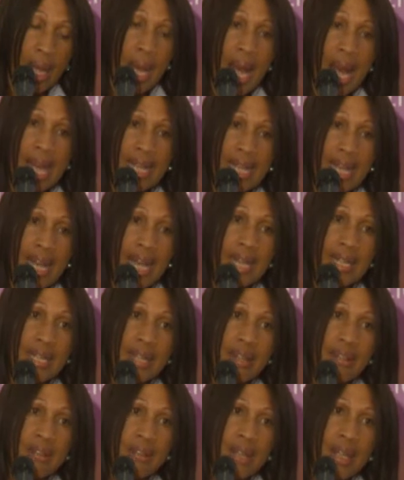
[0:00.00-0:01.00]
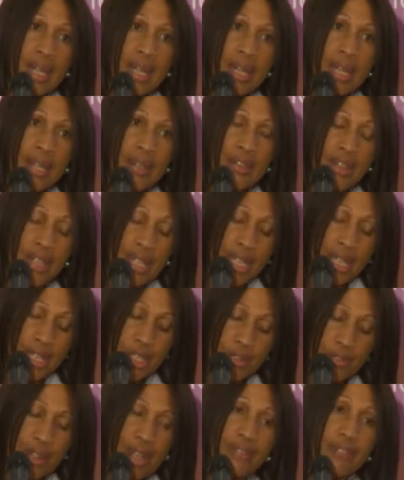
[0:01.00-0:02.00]
Again,
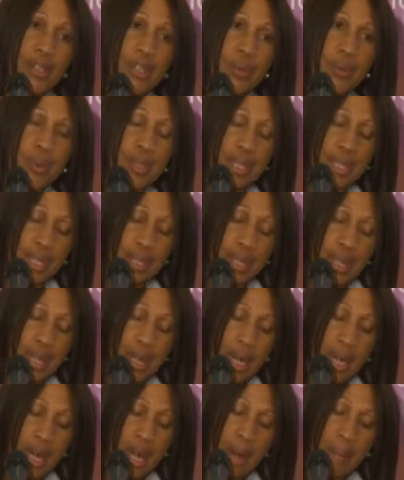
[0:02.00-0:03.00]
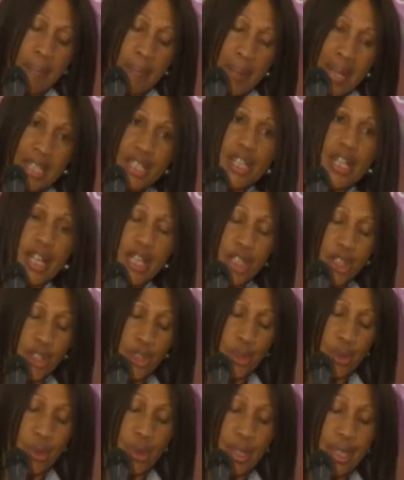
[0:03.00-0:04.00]
these revenues are better
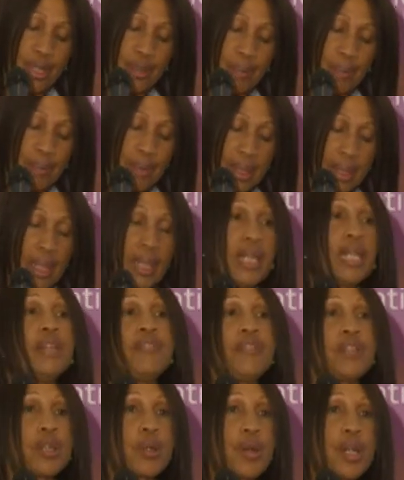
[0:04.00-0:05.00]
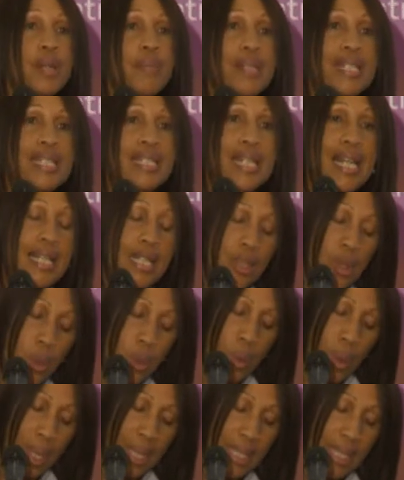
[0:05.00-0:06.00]
assured if you're going to be selling
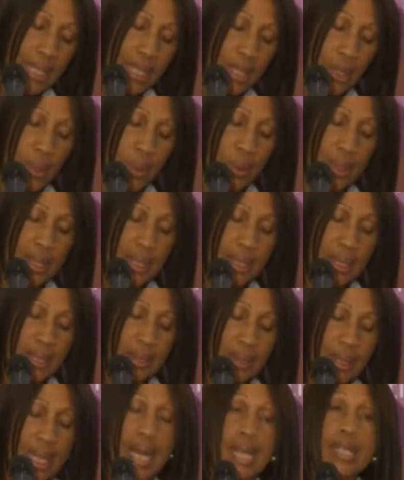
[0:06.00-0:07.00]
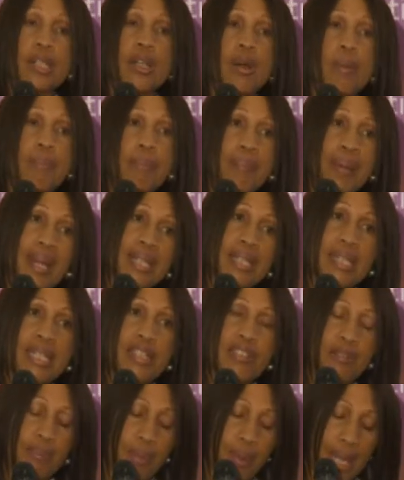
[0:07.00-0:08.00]
quality goods at
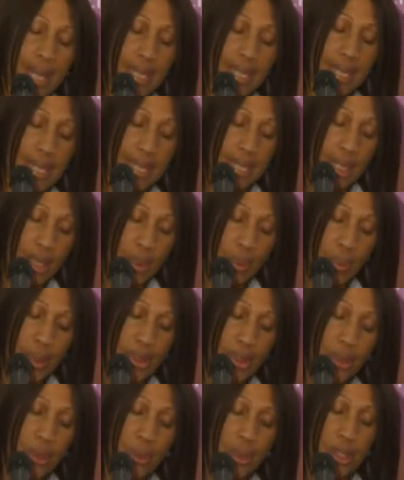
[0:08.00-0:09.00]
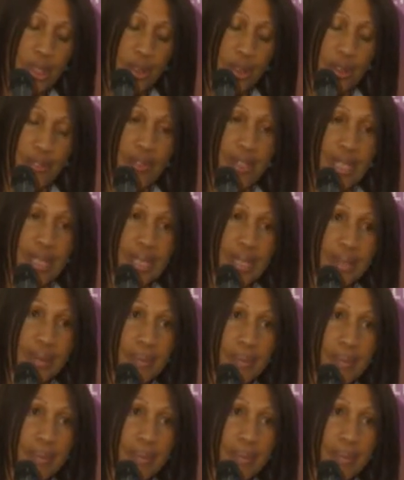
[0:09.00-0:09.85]
competitive price with good service.